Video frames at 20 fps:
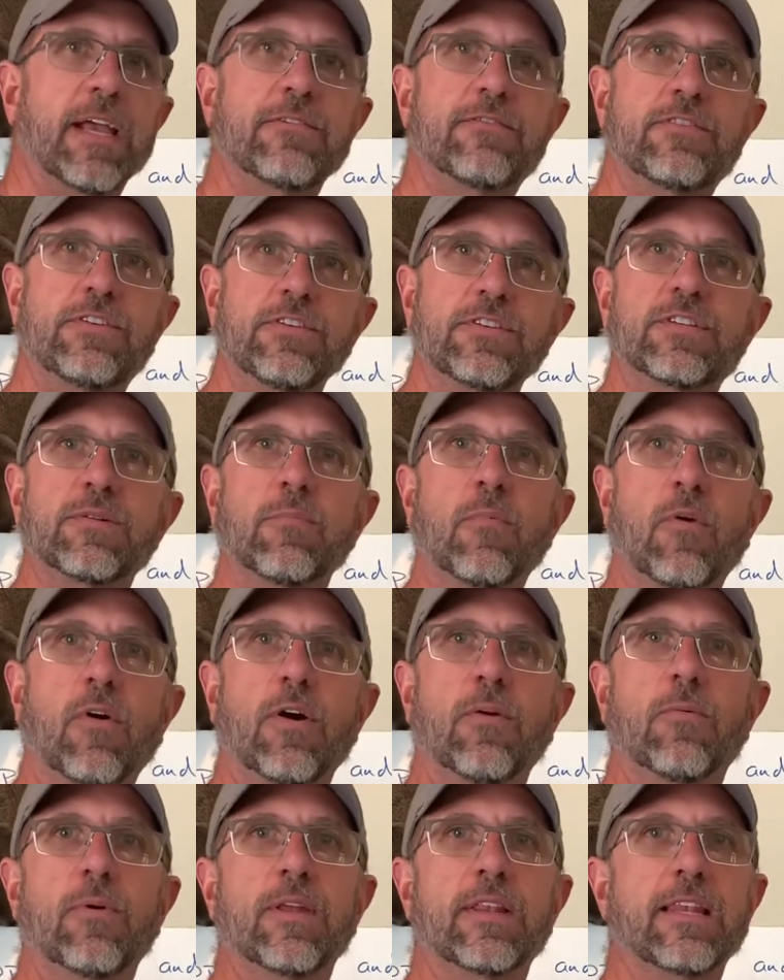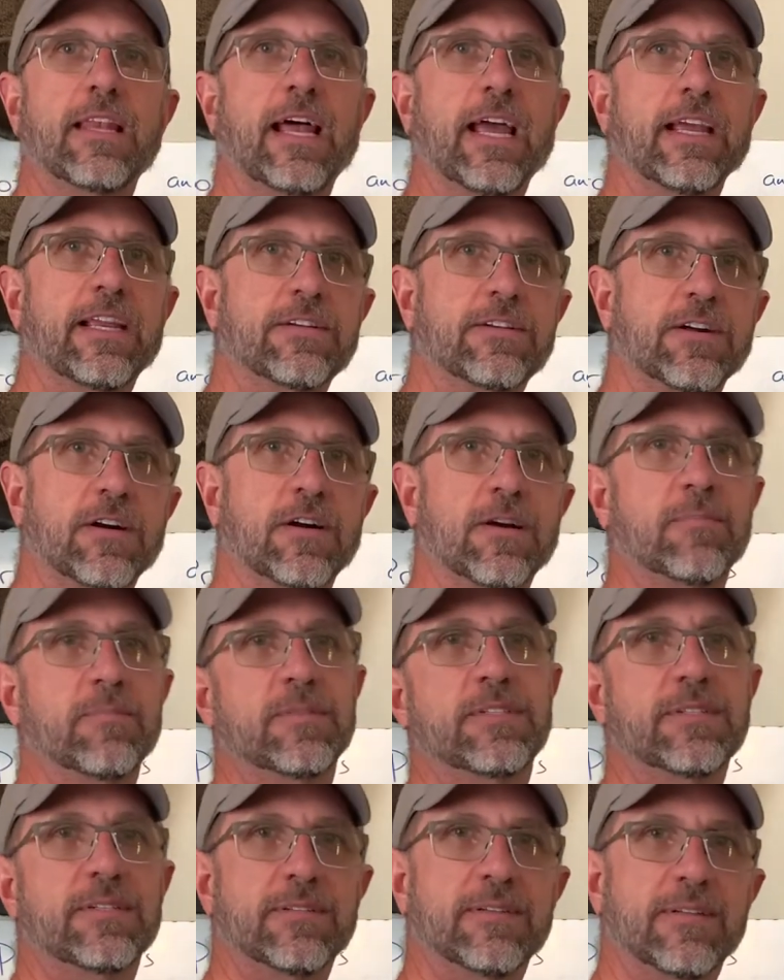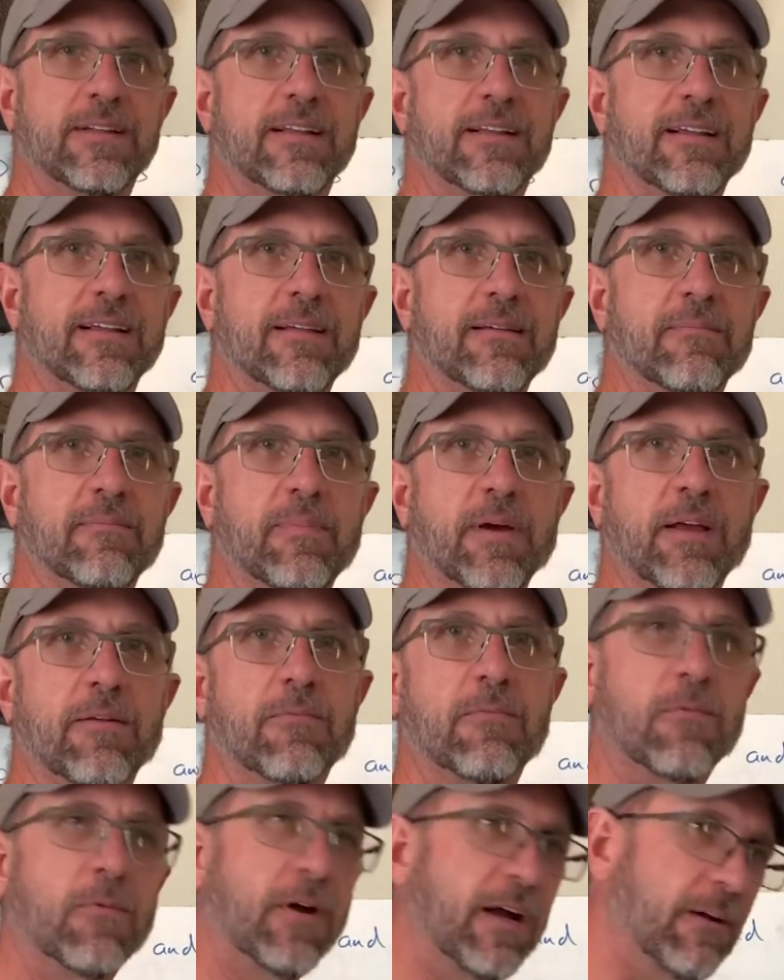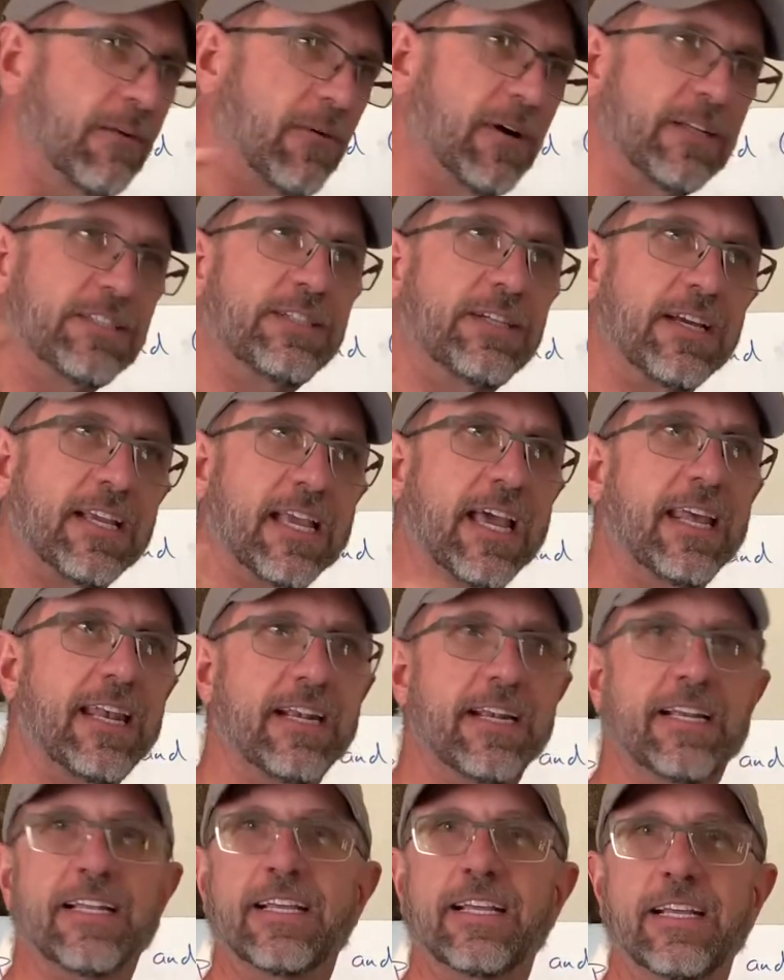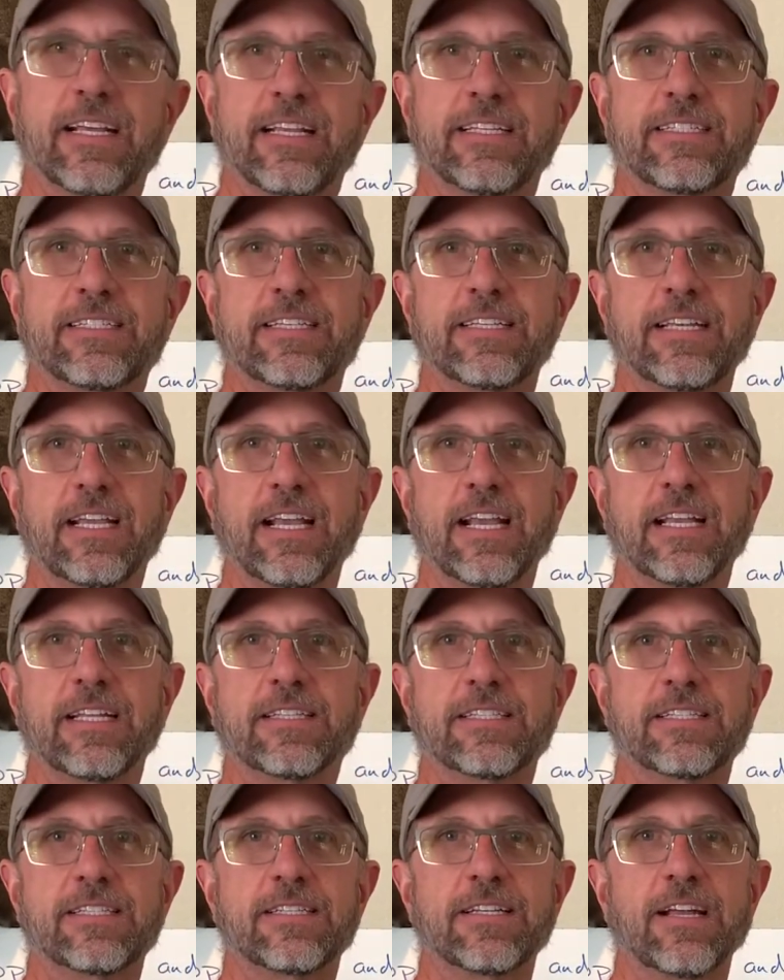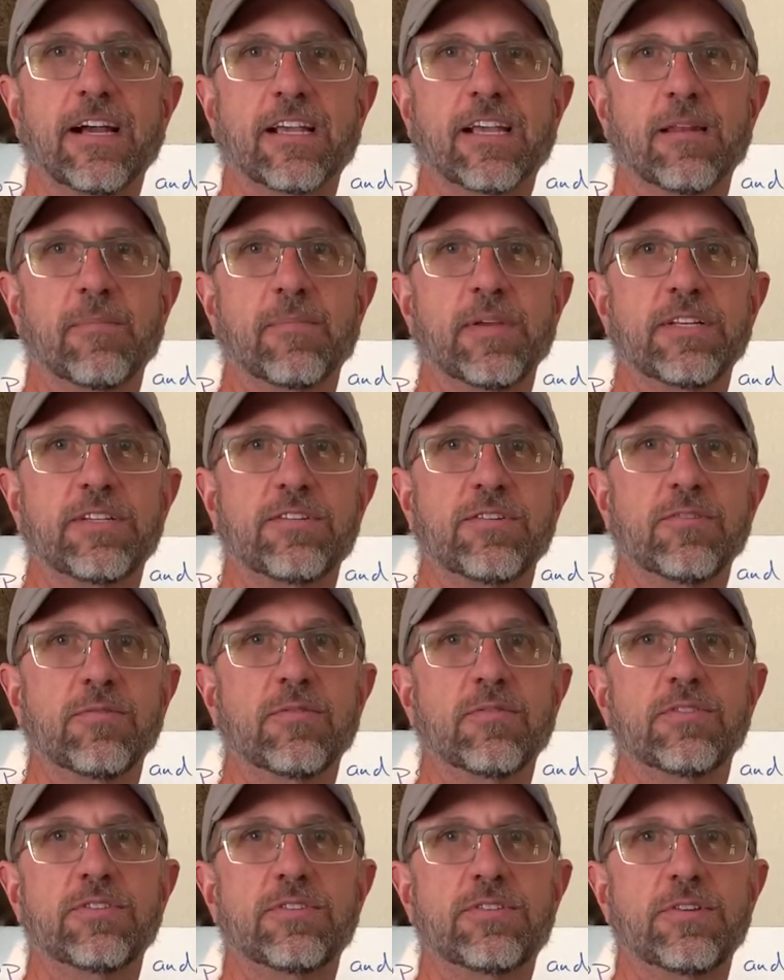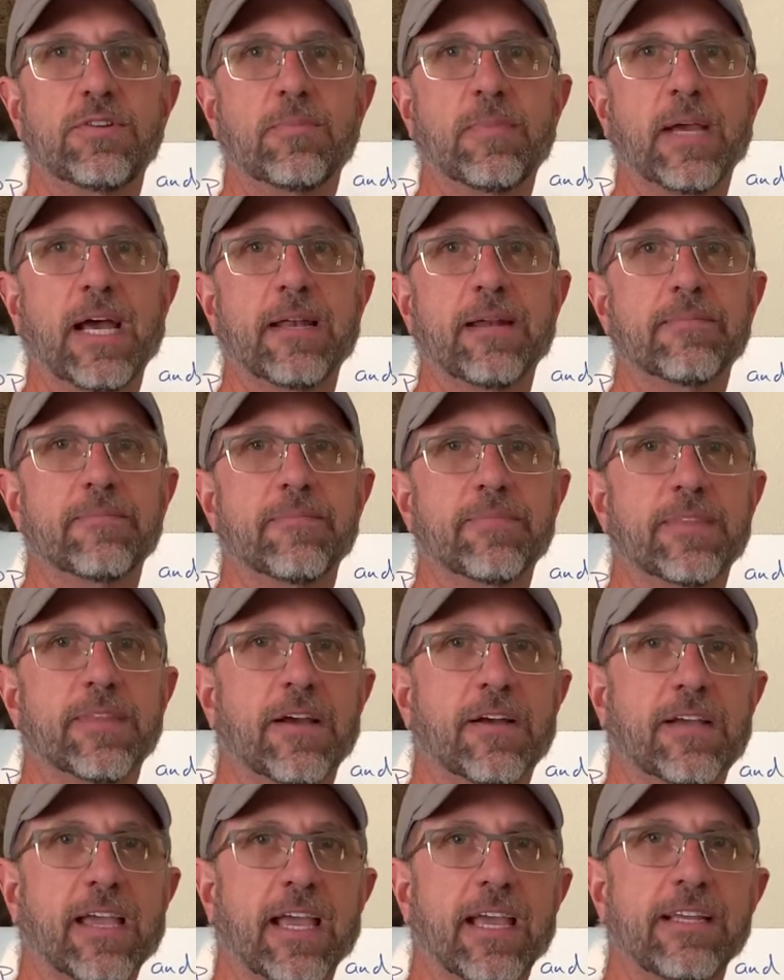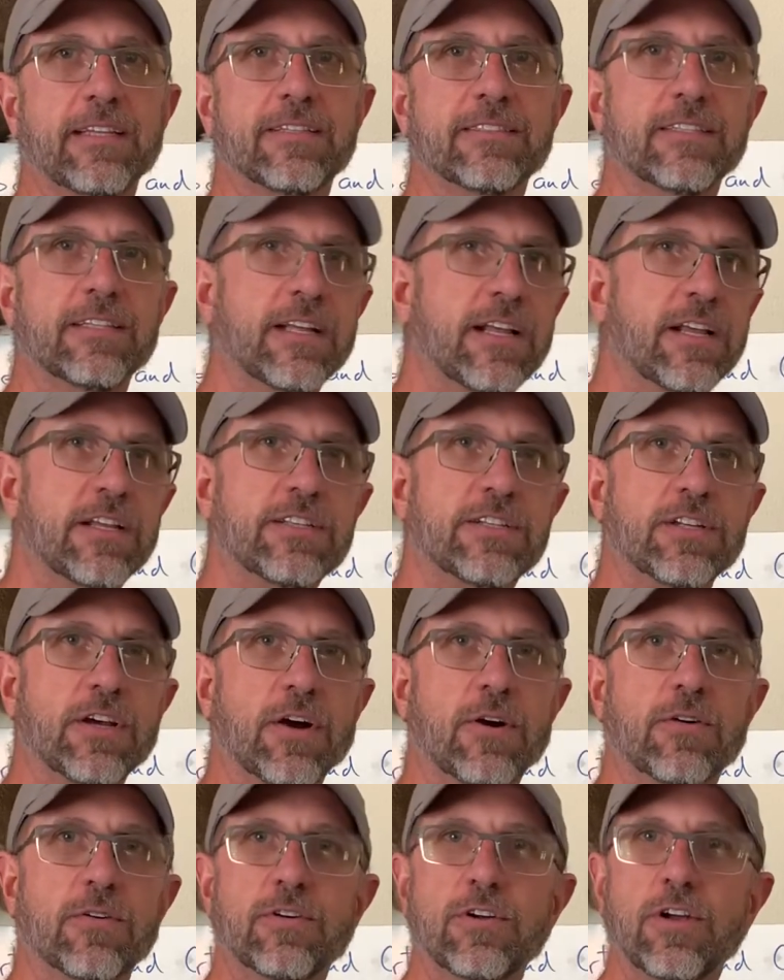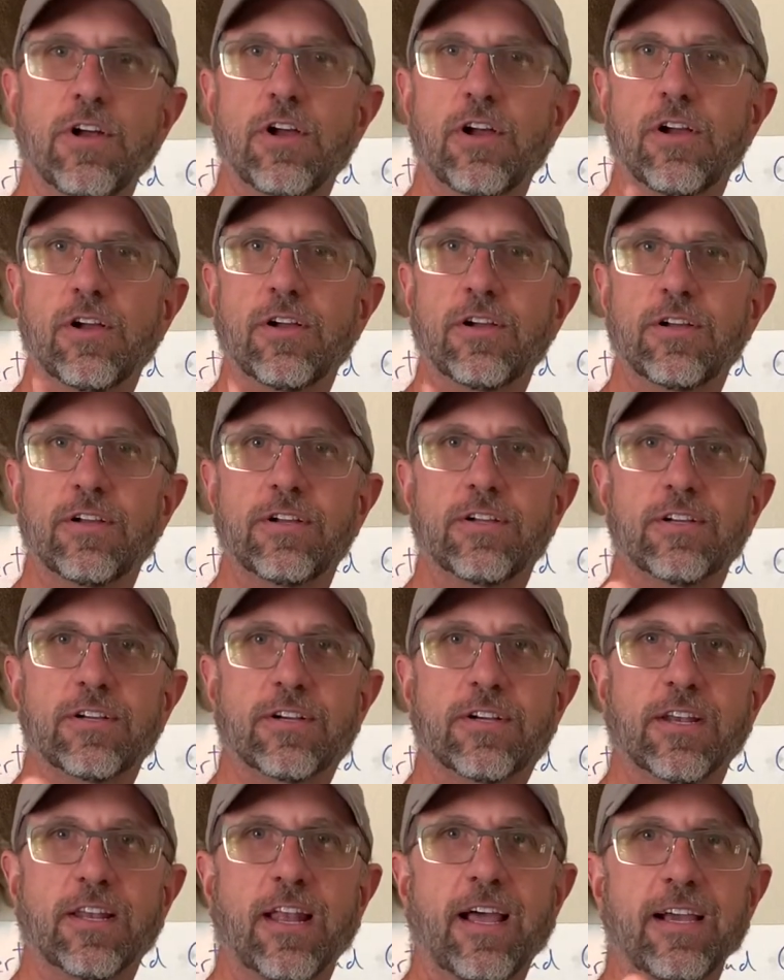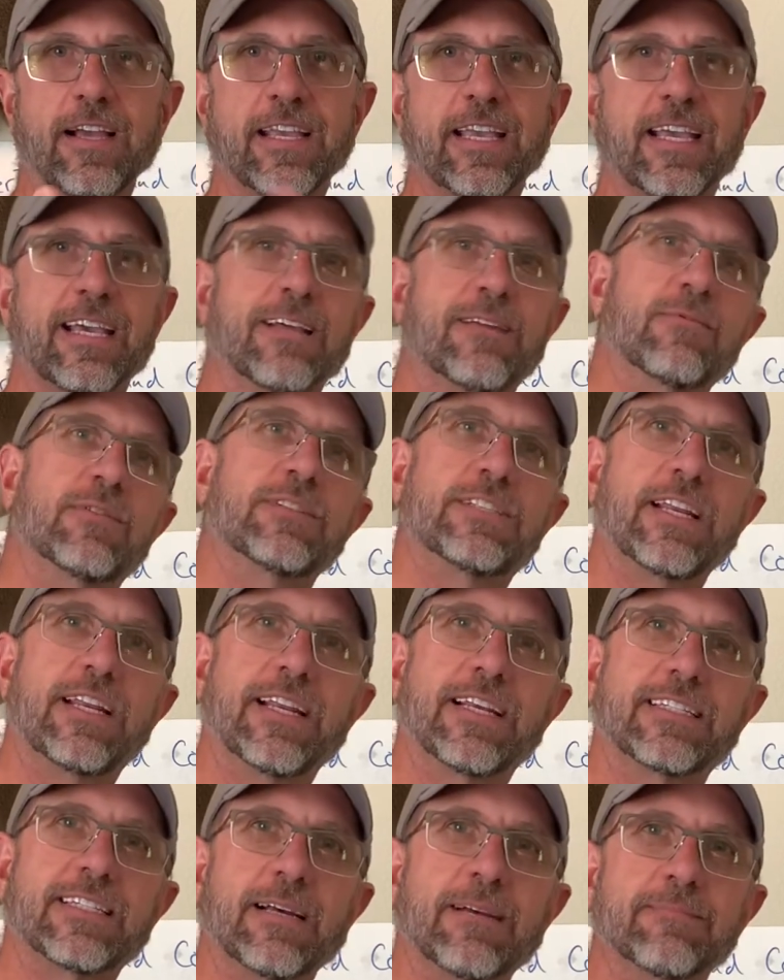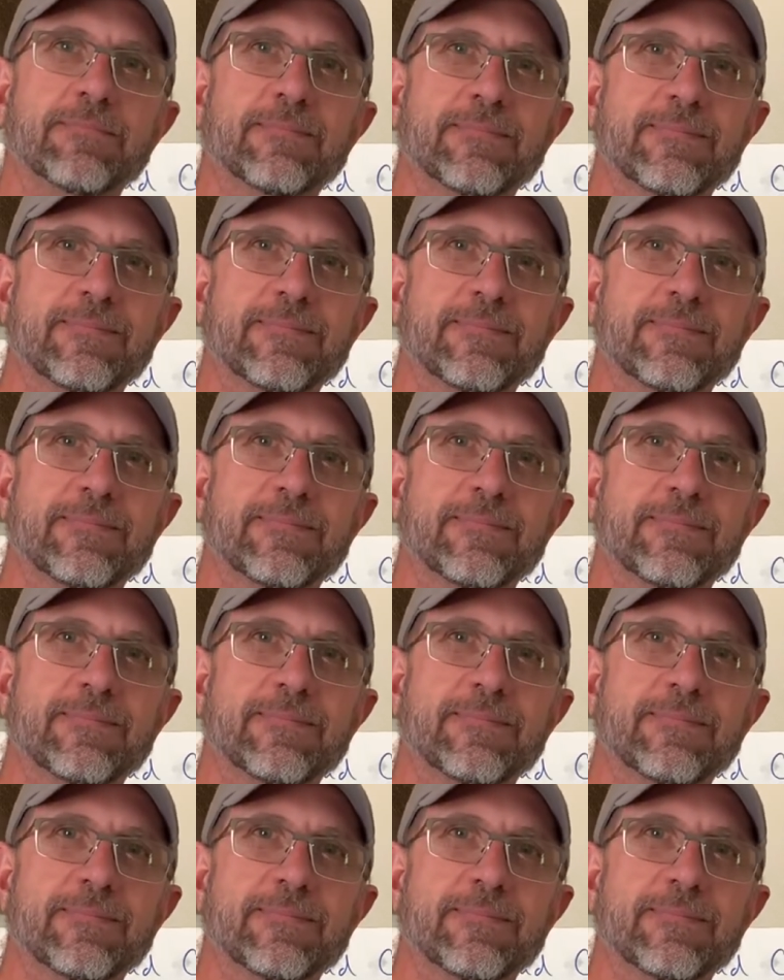to do some more with like terms, but once you get it, it's not going to be too bad. Okay? So good luck, and we'll see you next time.